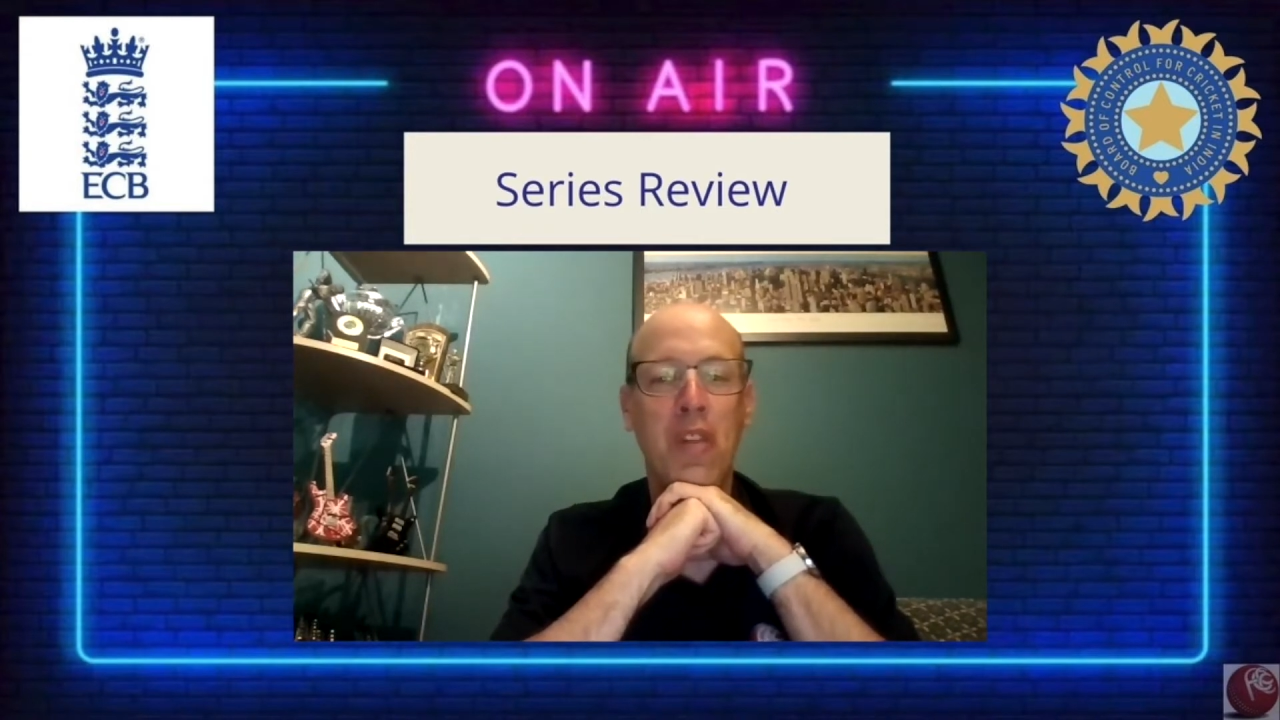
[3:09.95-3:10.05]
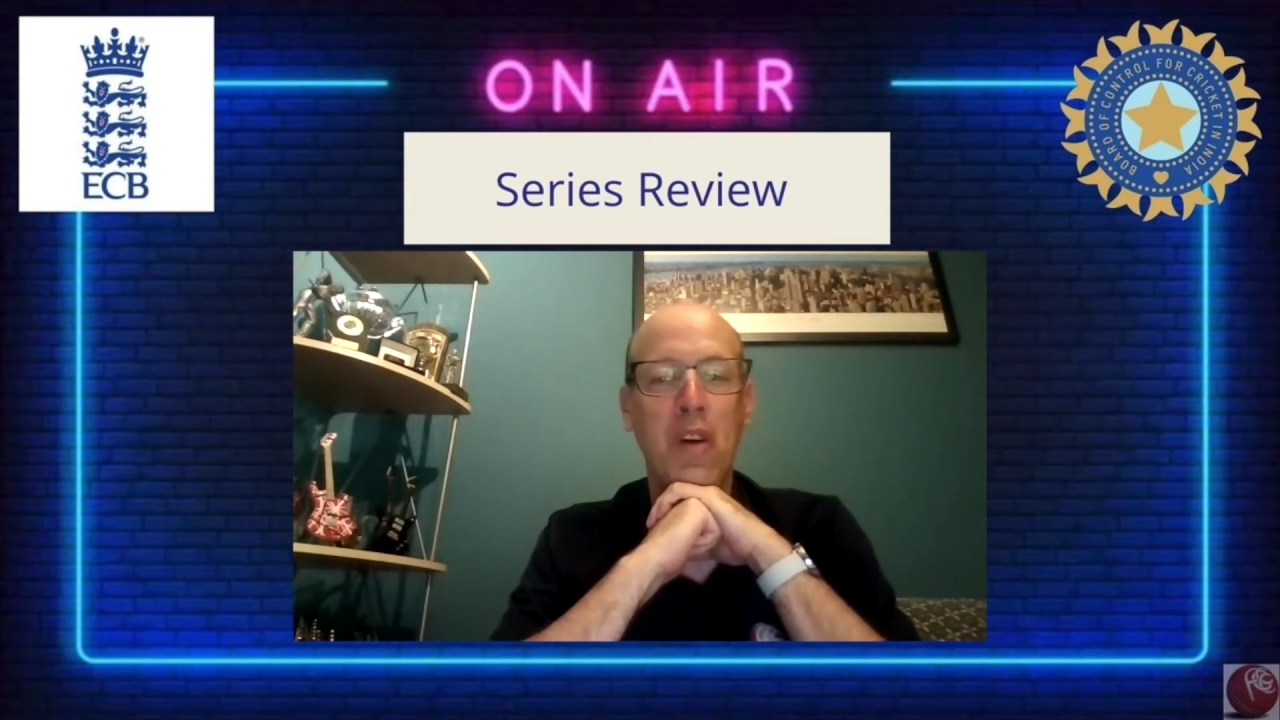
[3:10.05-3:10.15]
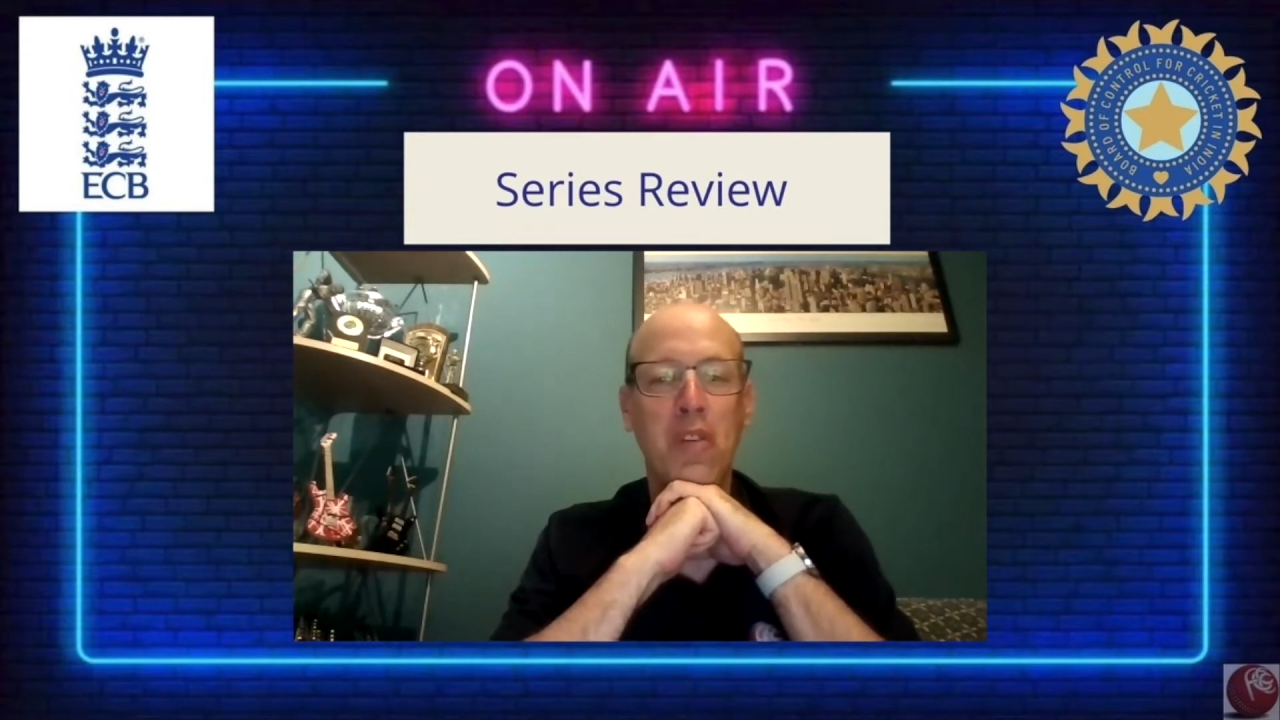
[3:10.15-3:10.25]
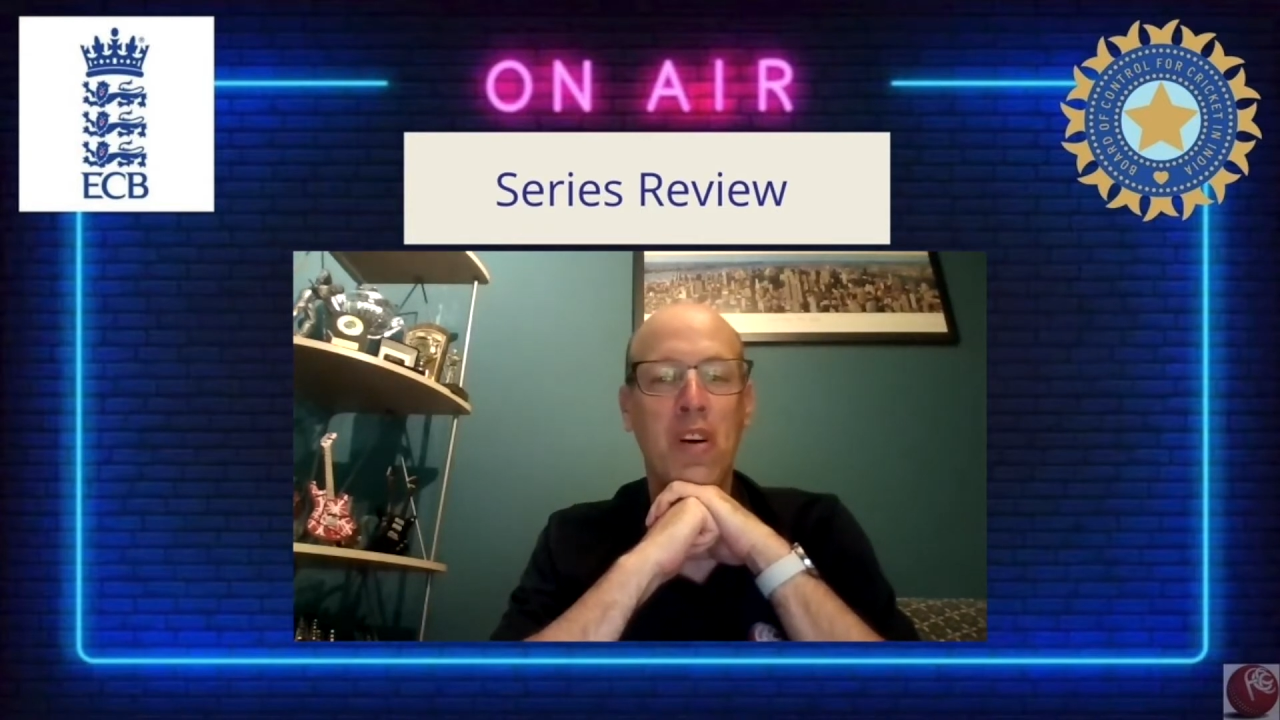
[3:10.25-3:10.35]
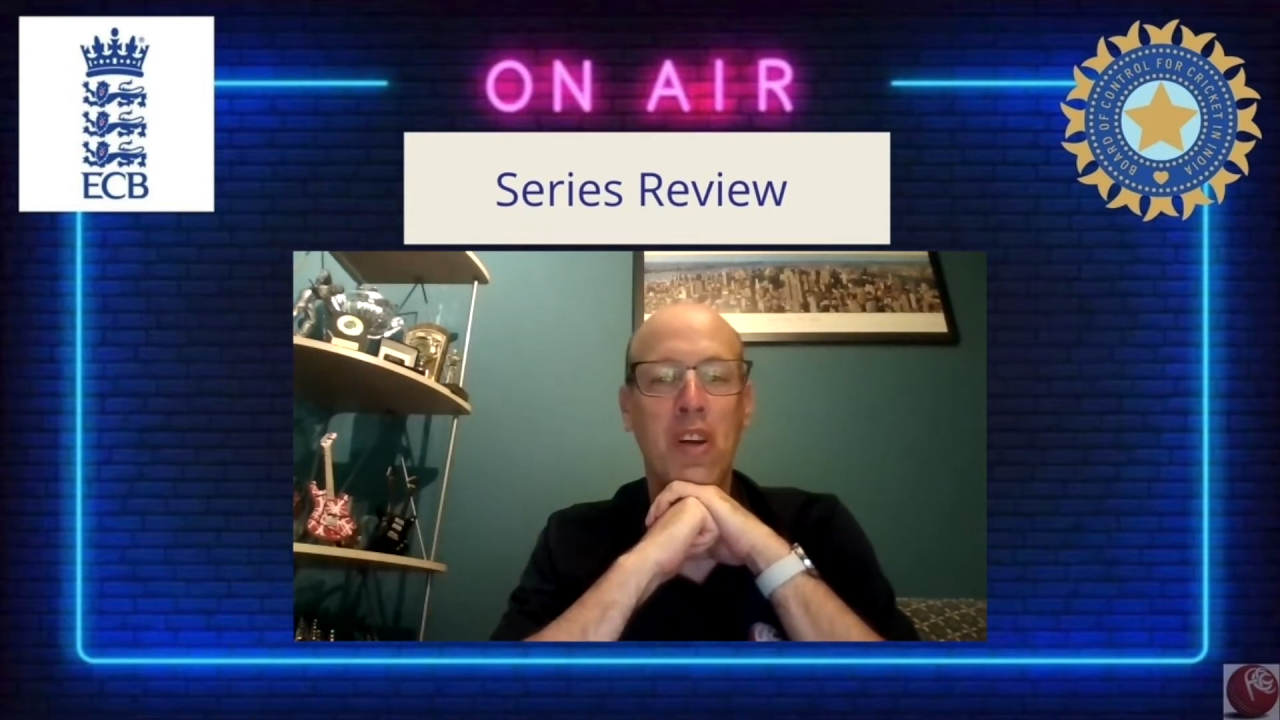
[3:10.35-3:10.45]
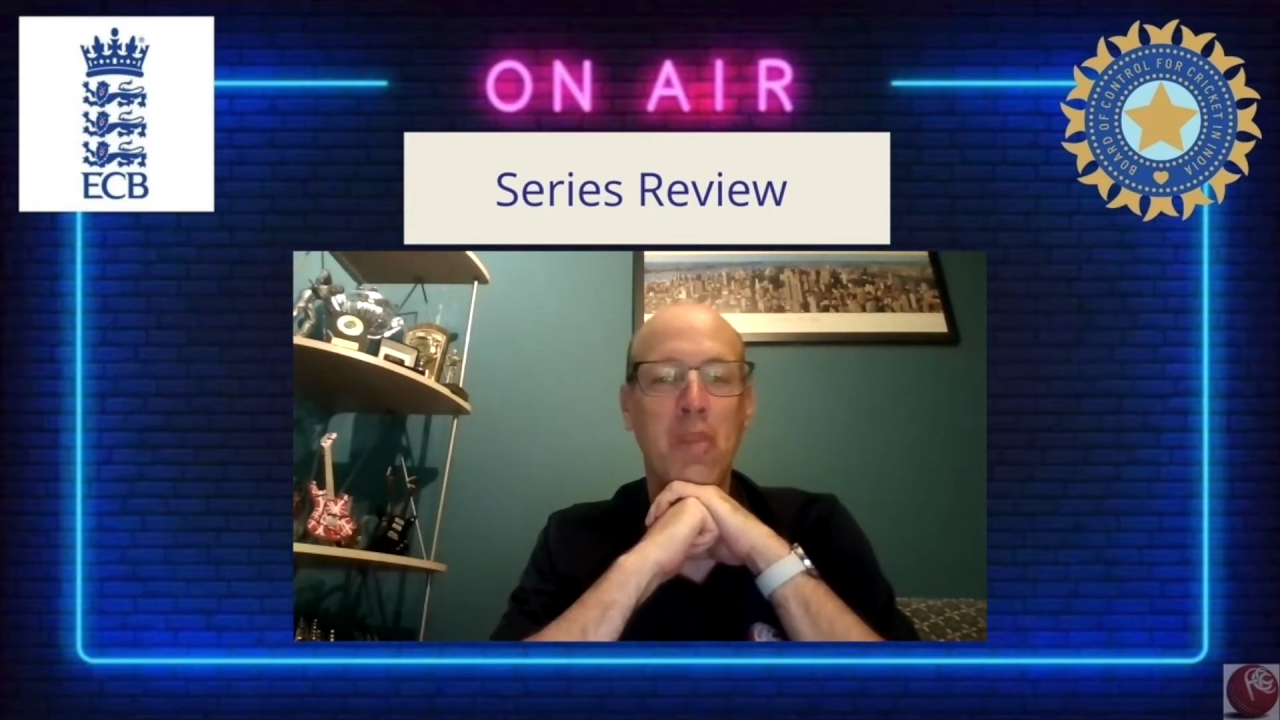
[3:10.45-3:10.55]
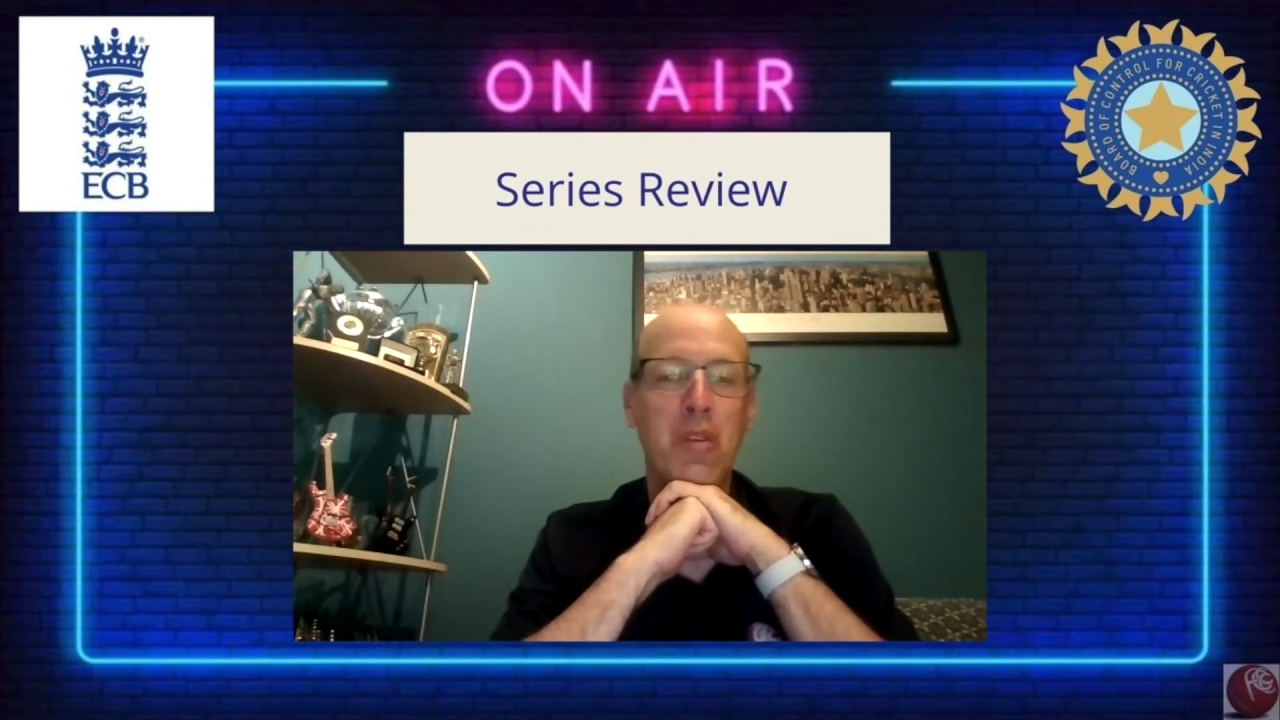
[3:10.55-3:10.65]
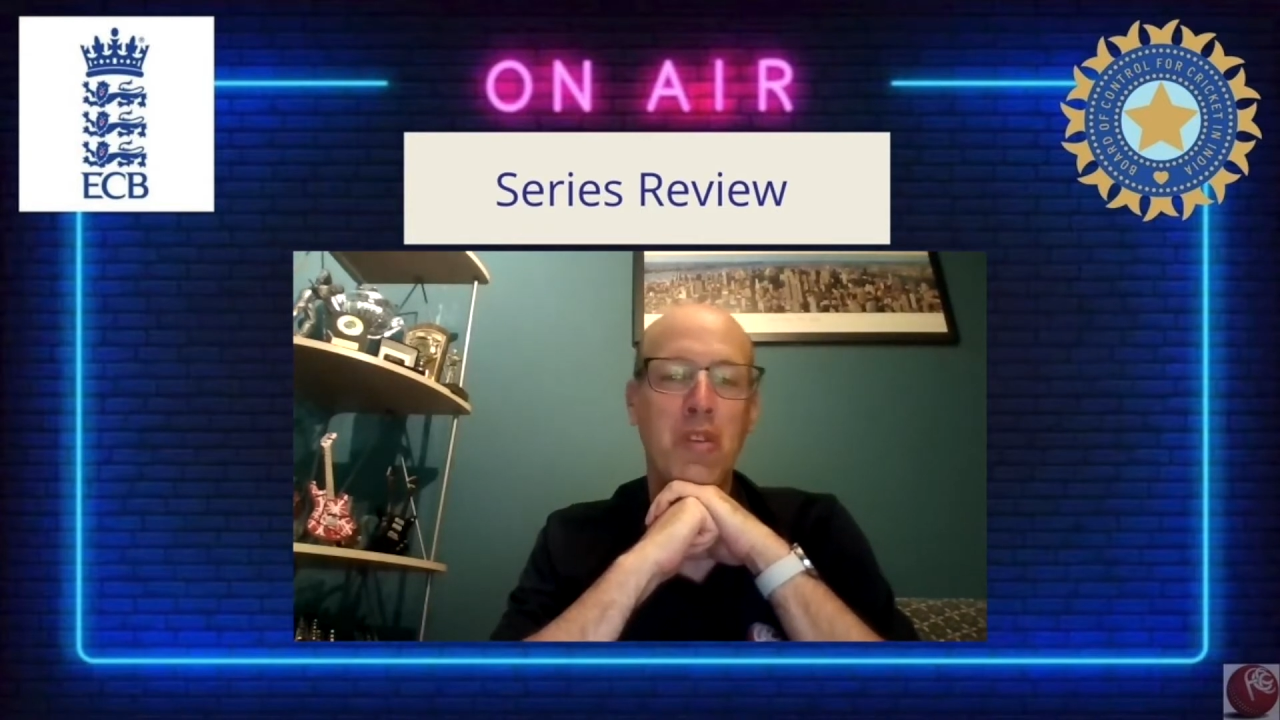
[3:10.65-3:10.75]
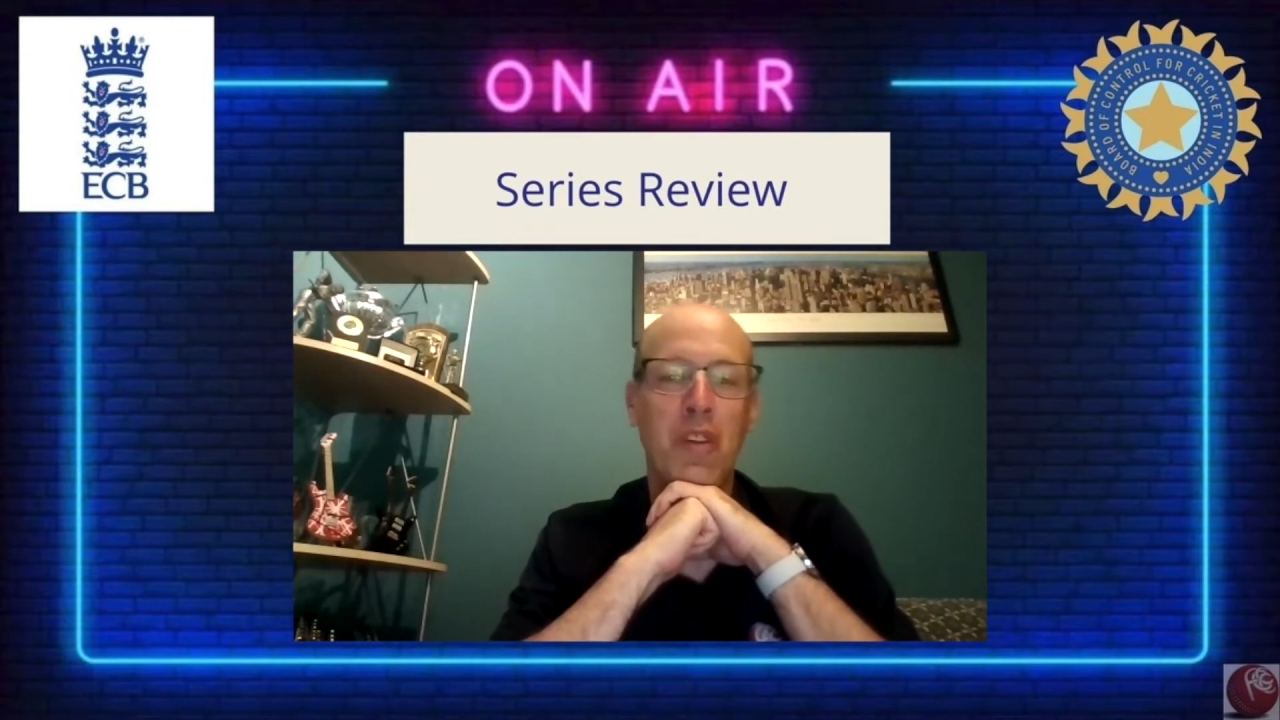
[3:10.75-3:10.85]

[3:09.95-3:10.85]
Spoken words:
those arguments